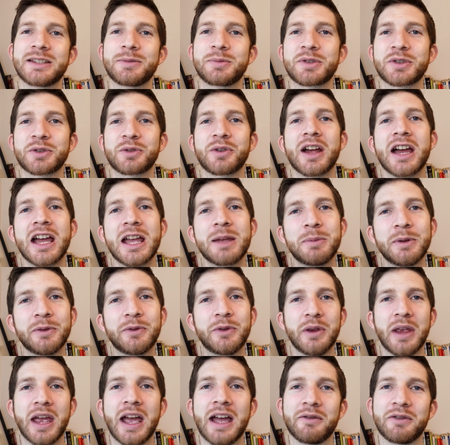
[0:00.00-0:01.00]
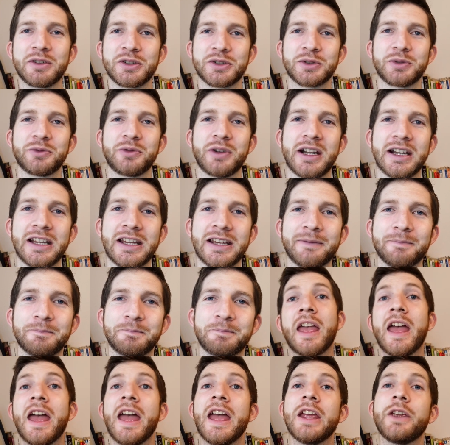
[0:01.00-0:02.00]
subscribe if you haven't already.
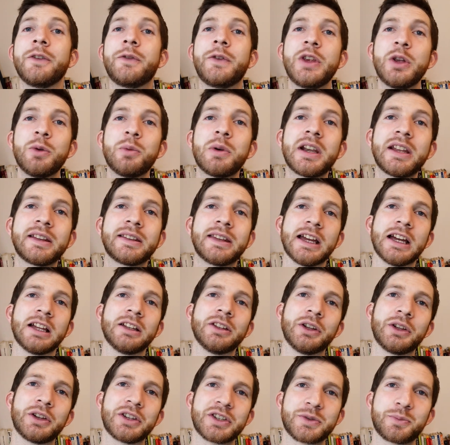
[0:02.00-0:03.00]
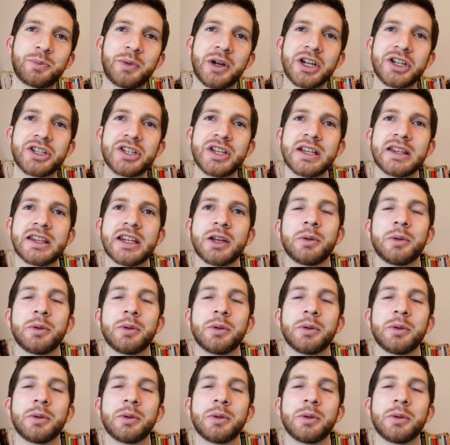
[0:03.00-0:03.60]
If you want to download a spreadsheet